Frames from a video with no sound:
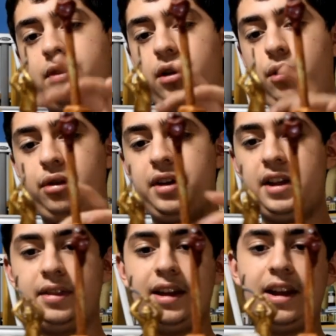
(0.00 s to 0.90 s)
little
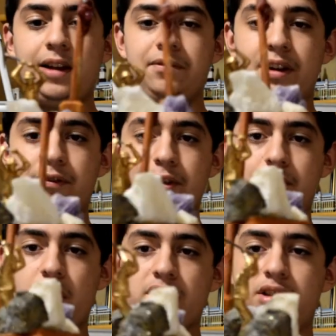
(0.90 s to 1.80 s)
thing. They have different
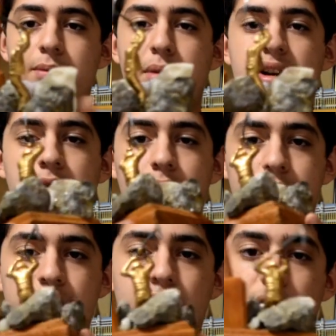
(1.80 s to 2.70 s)
rocks and
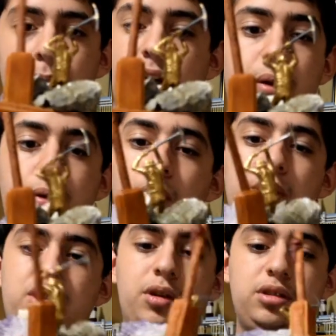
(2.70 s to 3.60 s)
minerals on them. I don't know
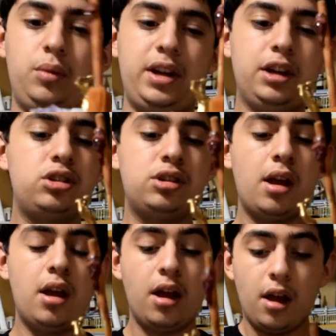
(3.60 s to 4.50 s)
which one's which
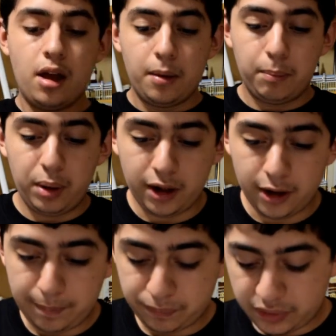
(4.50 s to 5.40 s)

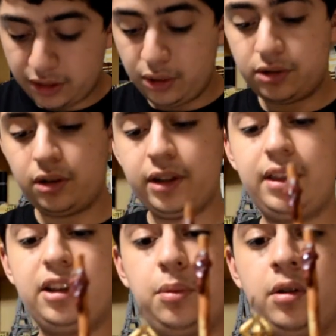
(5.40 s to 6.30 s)
but usually
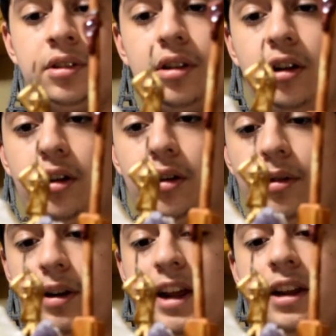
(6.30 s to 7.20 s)
these ones
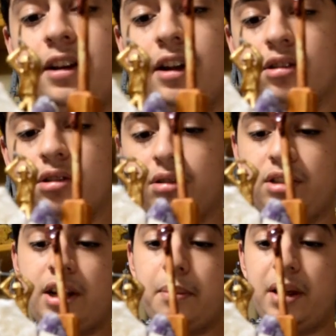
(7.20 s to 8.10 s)
are igneous or
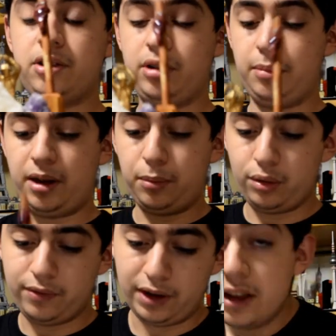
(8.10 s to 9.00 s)
sedimentary metamorphic.